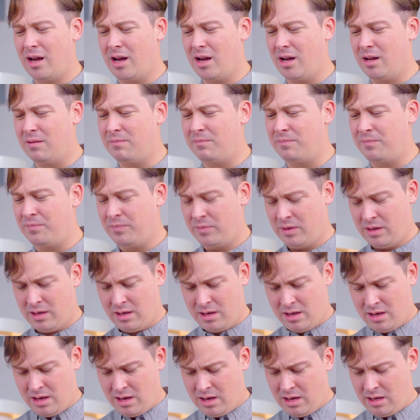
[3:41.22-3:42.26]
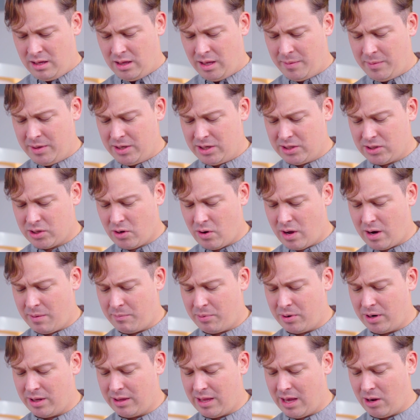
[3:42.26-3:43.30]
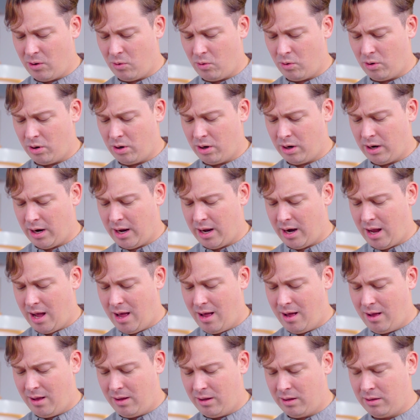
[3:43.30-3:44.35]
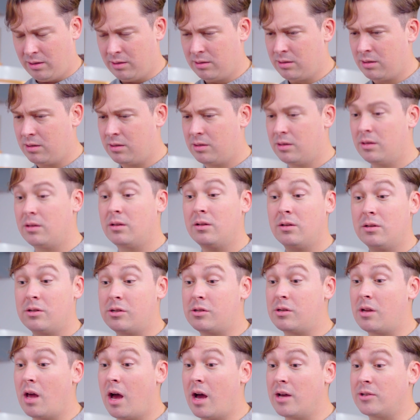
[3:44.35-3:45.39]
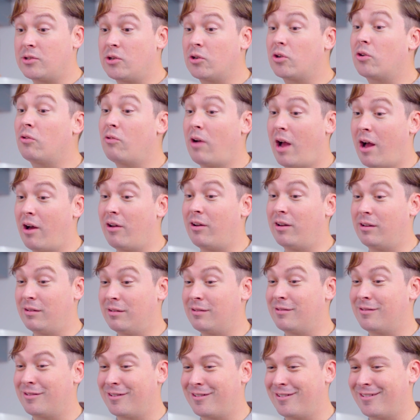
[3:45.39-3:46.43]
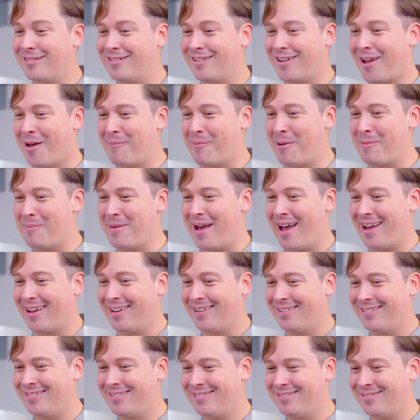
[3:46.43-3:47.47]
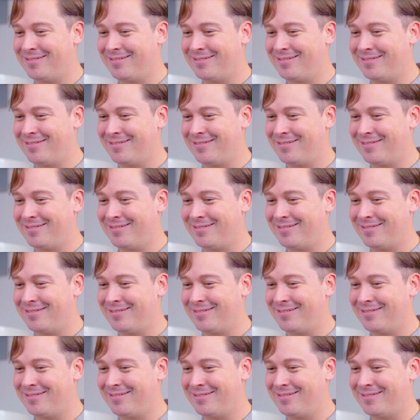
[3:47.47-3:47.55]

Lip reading: Let me just go ahead and put in that order, and I'll... circle around and come on back.